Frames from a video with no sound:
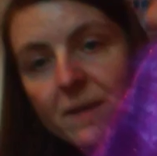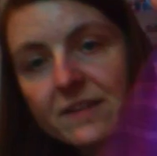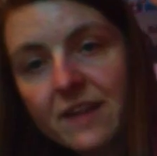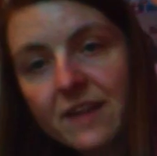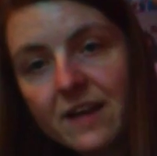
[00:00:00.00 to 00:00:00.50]

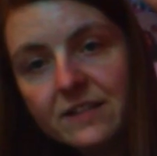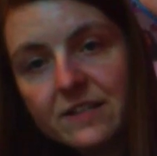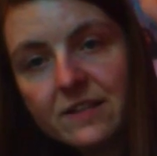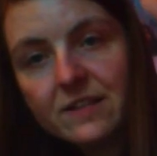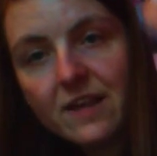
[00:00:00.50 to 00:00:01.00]
Pascal
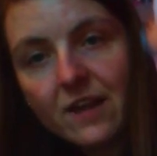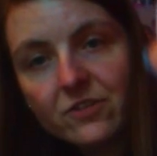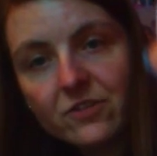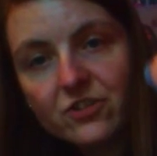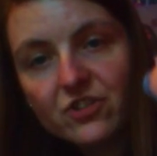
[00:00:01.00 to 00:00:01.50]
is
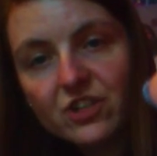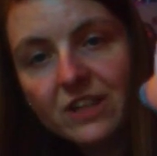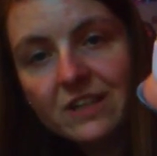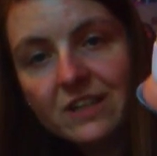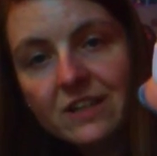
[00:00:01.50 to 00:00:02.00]
there, just
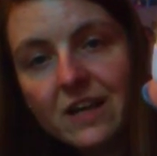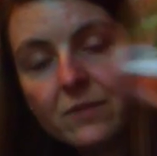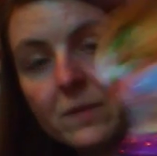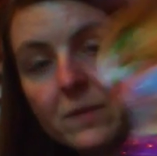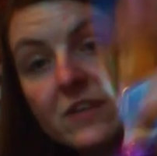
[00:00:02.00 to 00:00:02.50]
chilling.
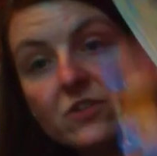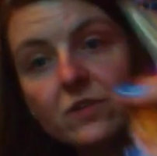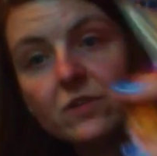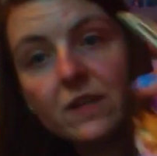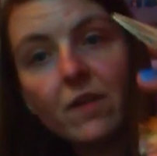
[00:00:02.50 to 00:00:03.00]
And wait
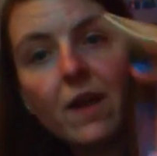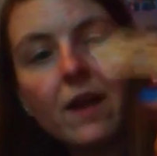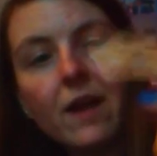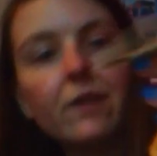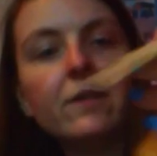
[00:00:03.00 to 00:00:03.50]
till you see her
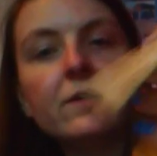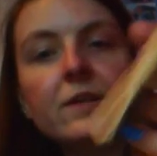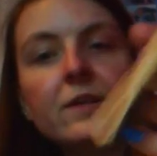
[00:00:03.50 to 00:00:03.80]
hair.